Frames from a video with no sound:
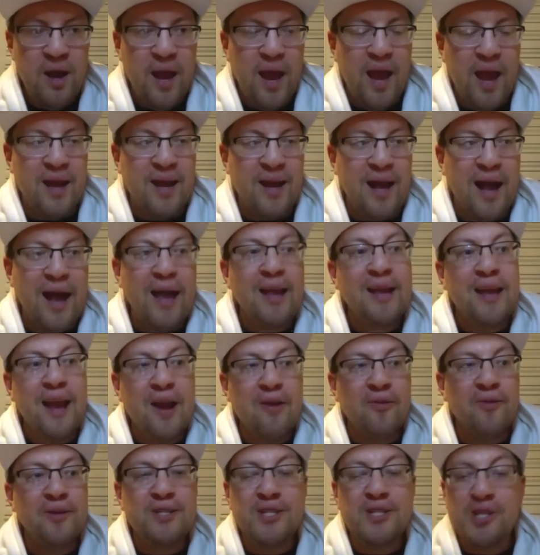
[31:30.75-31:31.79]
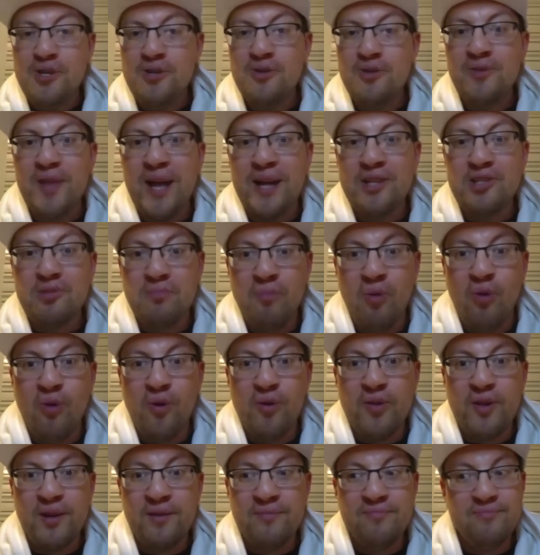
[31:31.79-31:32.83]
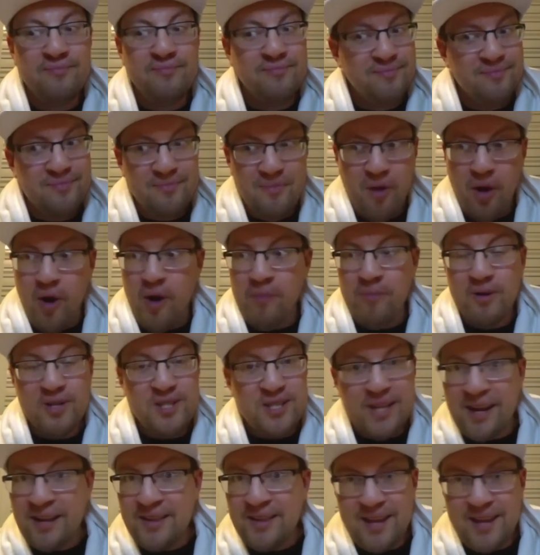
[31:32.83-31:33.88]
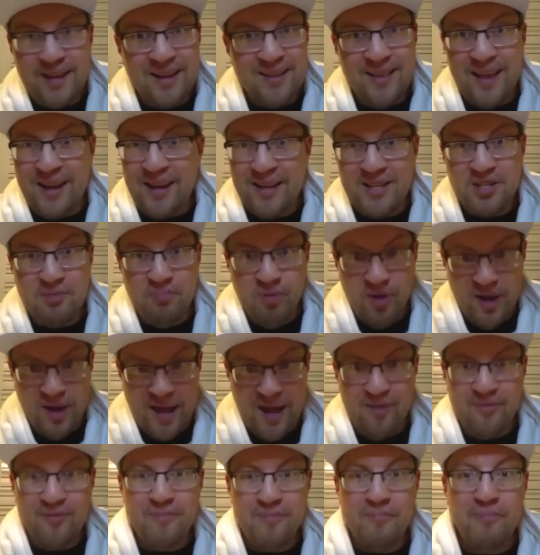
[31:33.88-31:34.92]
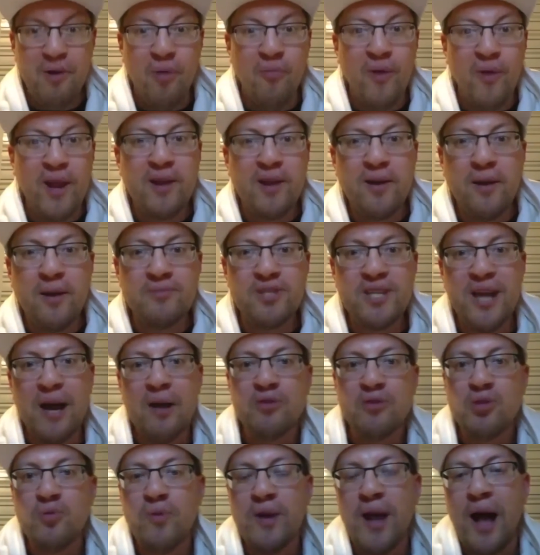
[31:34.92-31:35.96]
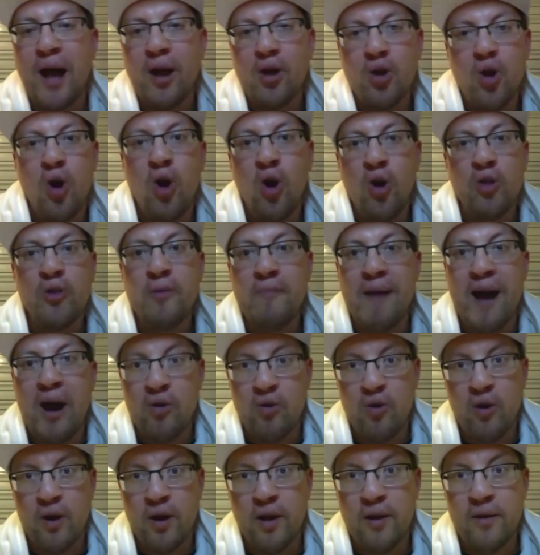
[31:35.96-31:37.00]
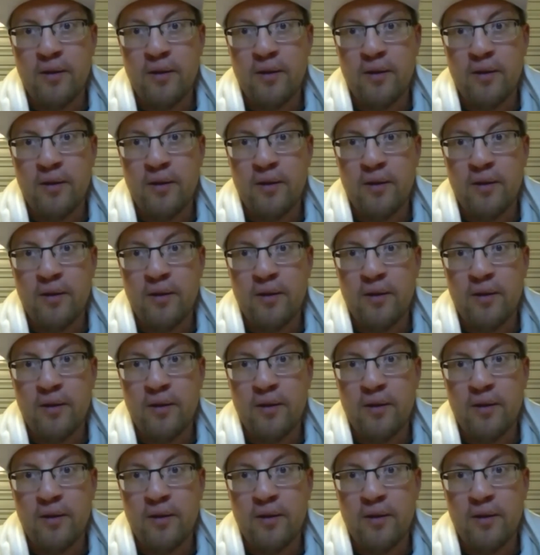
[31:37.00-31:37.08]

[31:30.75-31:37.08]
And I guarantee you that's more than almost anything that he's put out. But when it comes down to it, I called him out on it.